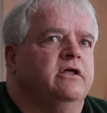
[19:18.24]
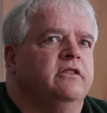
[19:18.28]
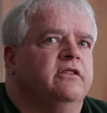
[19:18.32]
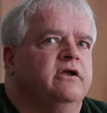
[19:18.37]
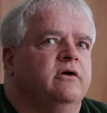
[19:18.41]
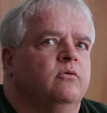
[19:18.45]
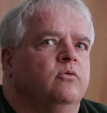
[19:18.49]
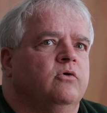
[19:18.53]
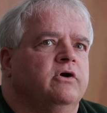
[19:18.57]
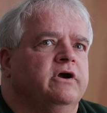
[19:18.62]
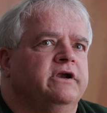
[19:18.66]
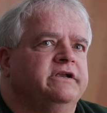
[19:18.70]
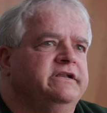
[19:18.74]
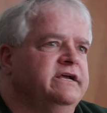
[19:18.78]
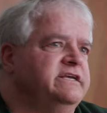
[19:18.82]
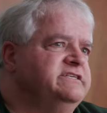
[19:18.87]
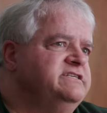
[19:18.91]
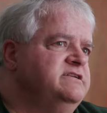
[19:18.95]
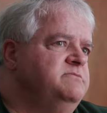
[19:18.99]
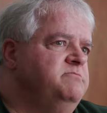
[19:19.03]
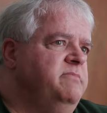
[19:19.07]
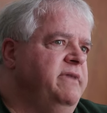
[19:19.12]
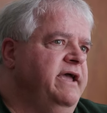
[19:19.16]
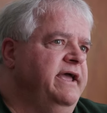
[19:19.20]
there were a
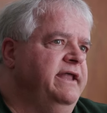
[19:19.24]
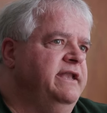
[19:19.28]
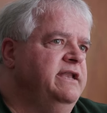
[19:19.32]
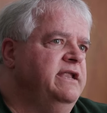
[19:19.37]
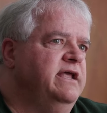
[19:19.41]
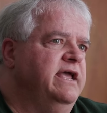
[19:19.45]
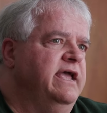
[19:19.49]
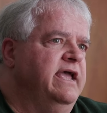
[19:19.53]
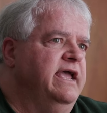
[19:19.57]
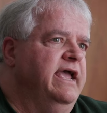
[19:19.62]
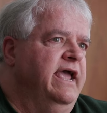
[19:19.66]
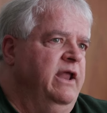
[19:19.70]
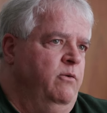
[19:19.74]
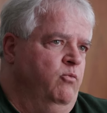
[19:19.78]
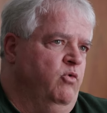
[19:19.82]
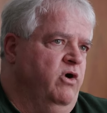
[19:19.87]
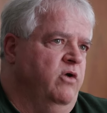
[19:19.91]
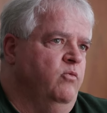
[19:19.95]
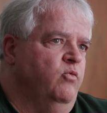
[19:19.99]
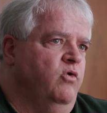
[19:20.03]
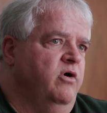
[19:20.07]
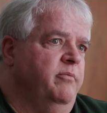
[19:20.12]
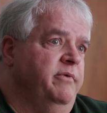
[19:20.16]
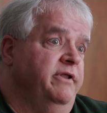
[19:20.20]
dozen men and
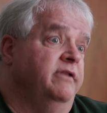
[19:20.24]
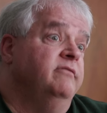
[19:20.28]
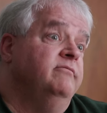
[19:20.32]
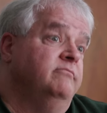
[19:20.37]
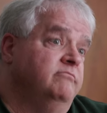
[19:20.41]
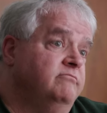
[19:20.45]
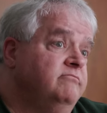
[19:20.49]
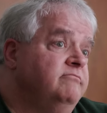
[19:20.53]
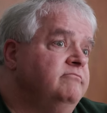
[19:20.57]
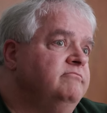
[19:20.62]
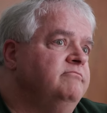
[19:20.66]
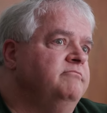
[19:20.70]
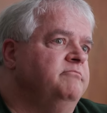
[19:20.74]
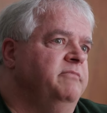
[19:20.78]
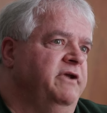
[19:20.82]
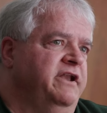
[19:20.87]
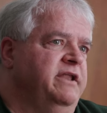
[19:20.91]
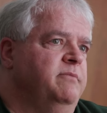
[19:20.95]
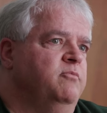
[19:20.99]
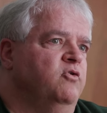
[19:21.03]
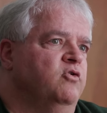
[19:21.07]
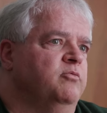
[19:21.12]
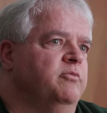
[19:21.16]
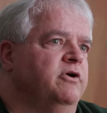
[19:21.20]
one woman,
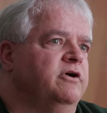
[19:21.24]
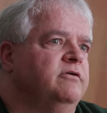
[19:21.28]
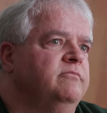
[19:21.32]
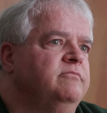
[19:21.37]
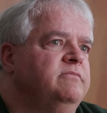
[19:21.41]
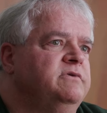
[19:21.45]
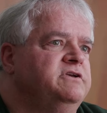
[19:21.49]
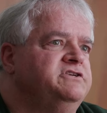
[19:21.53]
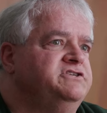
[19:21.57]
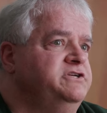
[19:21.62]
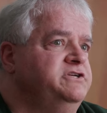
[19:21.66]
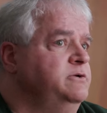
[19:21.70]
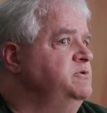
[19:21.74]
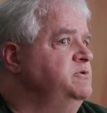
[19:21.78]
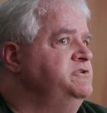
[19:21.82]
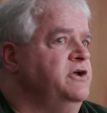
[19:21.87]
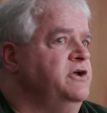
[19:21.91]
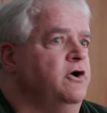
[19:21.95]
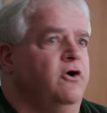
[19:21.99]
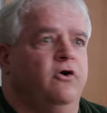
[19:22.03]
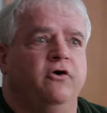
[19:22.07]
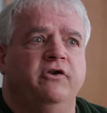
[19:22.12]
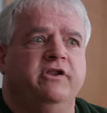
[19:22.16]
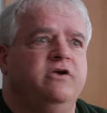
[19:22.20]
Minnie Boomer. She was
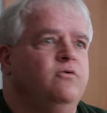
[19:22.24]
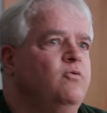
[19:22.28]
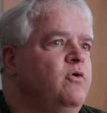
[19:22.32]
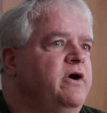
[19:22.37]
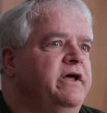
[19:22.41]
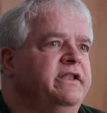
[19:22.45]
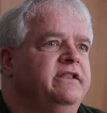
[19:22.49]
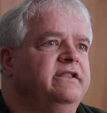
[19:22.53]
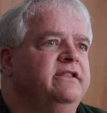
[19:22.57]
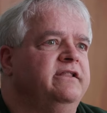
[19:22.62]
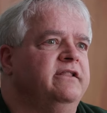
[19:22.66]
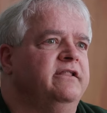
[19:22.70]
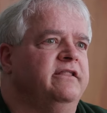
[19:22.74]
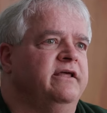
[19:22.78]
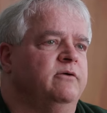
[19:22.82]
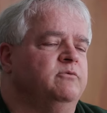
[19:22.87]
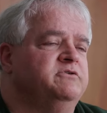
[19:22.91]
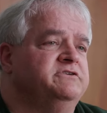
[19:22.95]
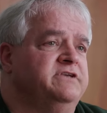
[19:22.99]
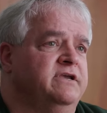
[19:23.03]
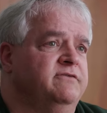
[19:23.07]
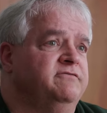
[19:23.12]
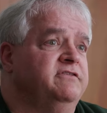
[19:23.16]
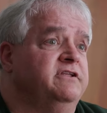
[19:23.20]
the only one that
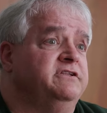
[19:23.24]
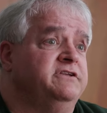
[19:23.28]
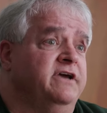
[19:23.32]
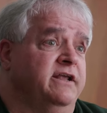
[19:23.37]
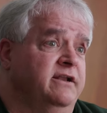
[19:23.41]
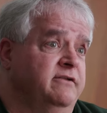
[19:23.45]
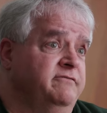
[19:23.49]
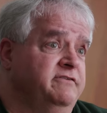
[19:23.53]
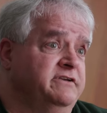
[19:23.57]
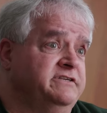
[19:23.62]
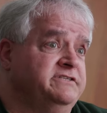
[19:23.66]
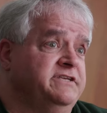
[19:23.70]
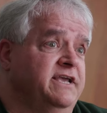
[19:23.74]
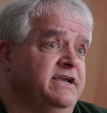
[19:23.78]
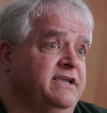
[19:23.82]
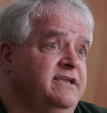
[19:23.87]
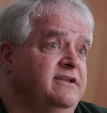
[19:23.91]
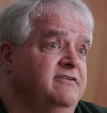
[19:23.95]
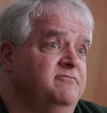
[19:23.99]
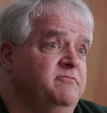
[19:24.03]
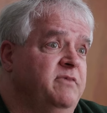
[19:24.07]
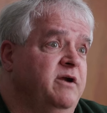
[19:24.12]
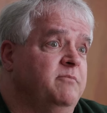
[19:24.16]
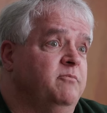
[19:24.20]
was given the title of
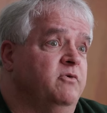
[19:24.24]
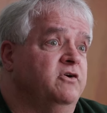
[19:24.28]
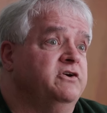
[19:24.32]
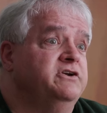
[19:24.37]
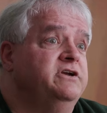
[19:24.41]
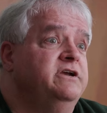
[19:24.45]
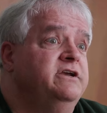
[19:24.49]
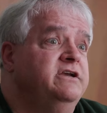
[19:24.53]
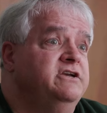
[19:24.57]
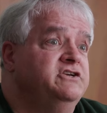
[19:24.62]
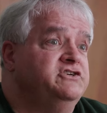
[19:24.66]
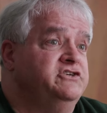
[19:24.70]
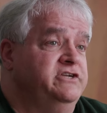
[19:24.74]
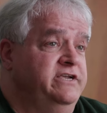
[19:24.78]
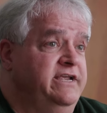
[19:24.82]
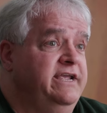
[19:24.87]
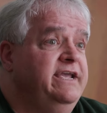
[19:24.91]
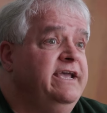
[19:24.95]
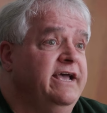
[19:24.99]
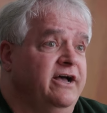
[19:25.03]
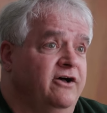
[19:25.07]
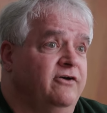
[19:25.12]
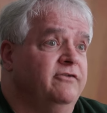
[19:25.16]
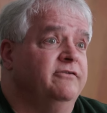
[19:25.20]
executive member. She
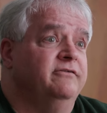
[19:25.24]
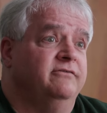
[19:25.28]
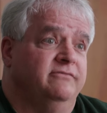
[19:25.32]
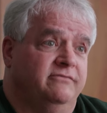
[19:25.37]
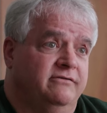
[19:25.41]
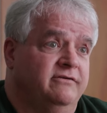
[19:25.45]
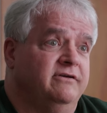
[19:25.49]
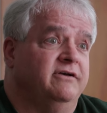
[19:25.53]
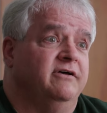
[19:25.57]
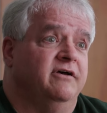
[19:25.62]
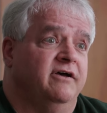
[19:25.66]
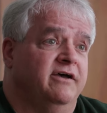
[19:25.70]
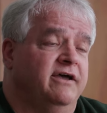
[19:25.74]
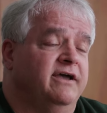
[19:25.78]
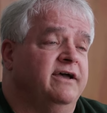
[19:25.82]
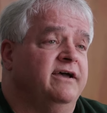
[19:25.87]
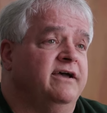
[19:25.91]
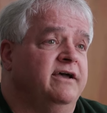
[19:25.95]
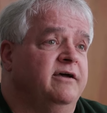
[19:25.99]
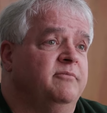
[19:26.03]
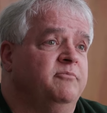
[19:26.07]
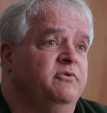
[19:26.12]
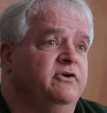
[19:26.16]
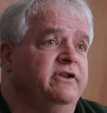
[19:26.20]
held a
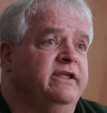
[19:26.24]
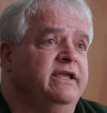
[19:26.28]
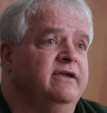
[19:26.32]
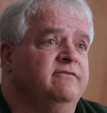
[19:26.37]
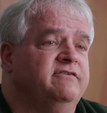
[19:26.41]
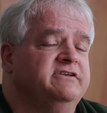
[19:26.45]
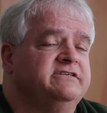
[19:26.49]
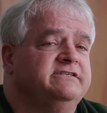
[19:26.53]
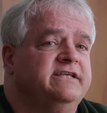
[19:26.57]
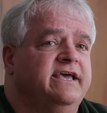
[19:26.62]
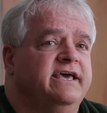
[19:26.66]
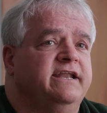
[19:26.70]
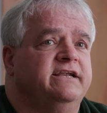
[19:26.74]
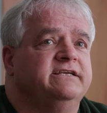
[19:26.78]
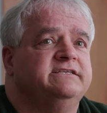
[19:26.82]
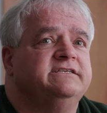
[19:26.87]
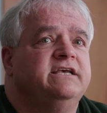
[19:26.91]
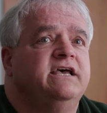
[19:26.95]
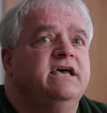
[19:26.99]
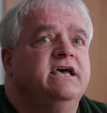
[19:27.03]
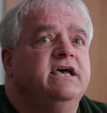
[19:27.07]
pretty heavy status.